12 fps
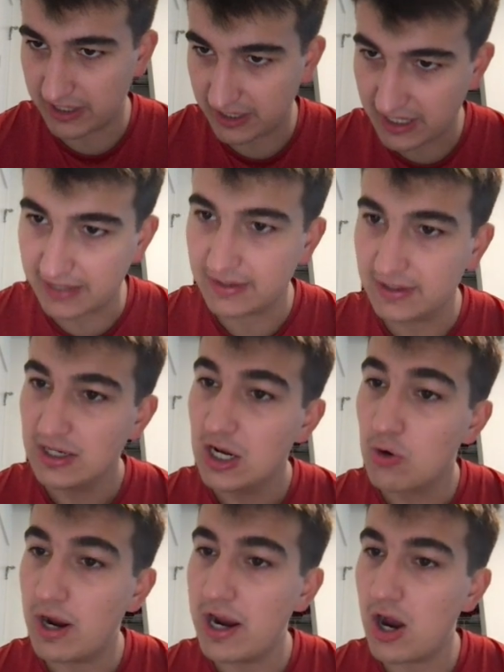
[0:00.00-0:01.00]
can get,
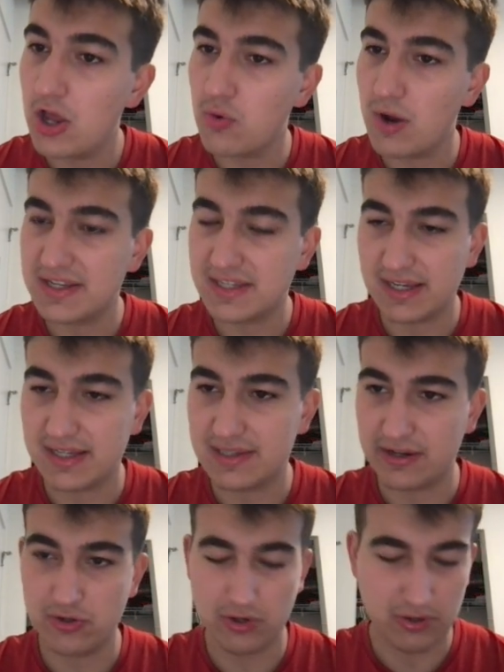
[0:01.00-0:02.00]
right? Otherwise, it's
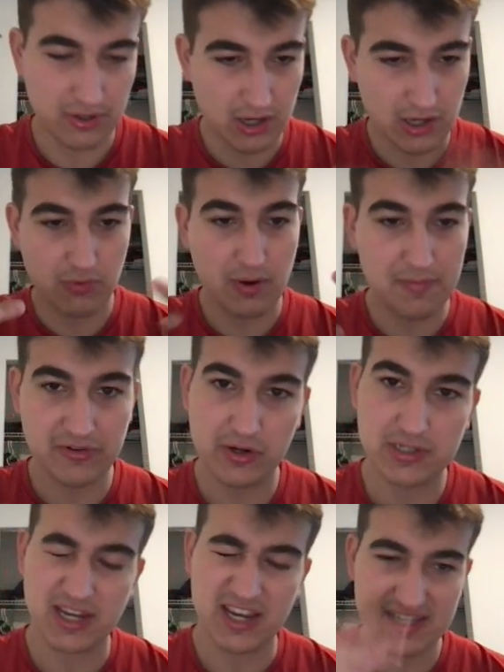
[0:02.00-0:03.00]
the
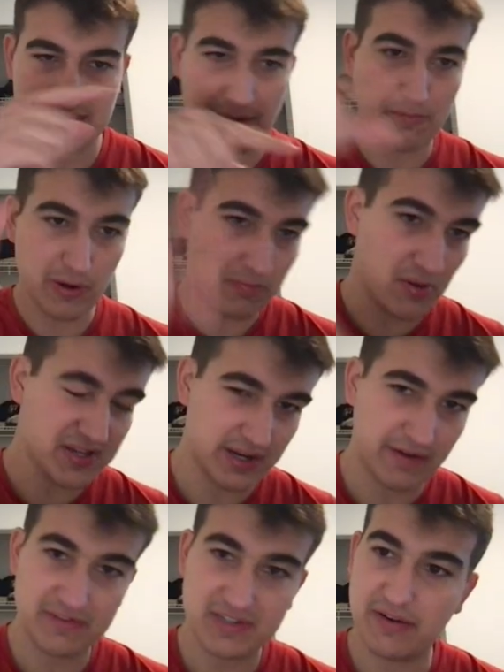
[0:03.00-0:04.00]
reverse case is I put a plus sign
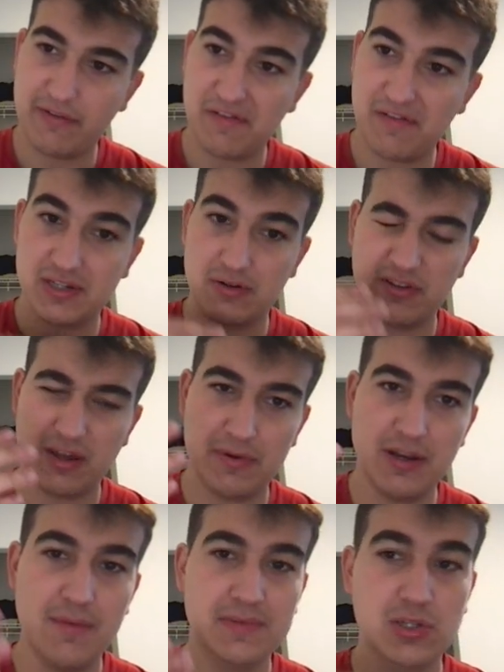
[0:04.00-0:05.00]
inside of every single num in
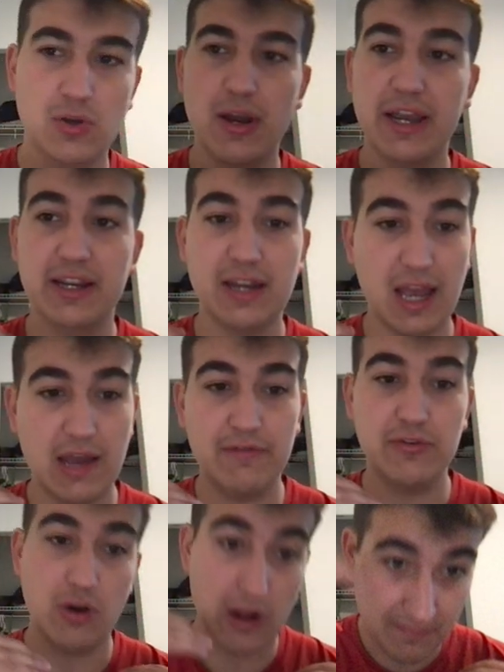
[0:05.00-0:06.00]
nums, so I can have,
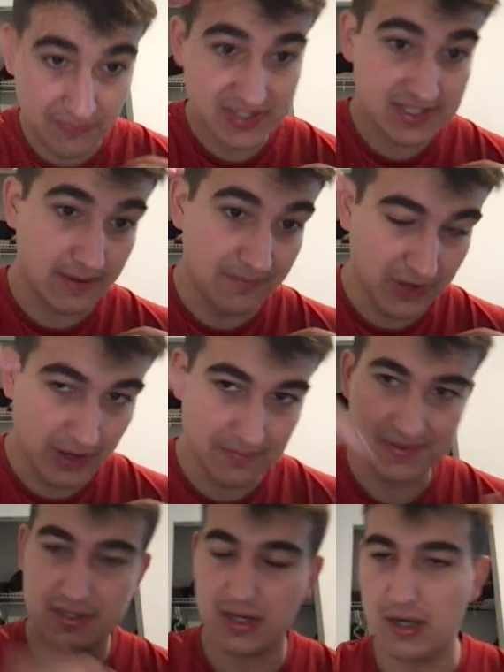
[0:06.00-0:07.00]
up to some
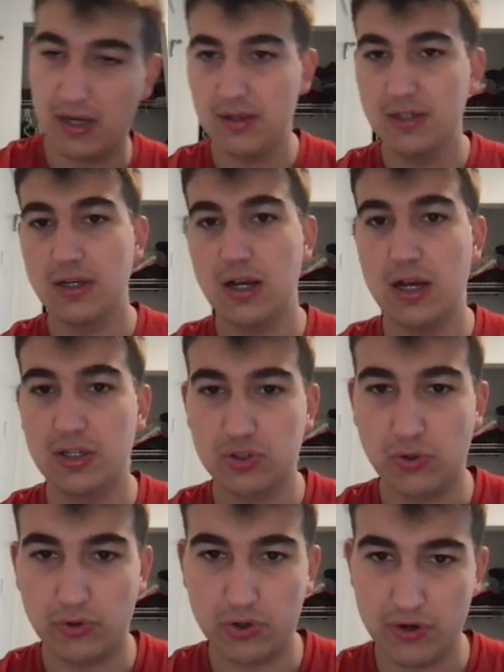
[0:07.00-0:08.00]
nums
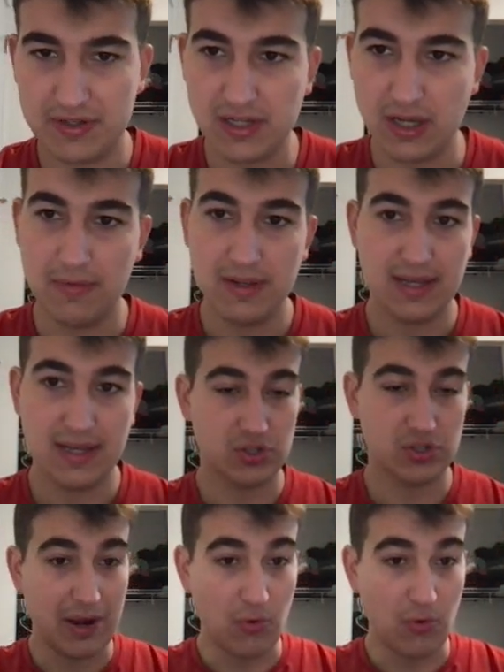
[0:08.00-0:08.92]
total current sum. And so my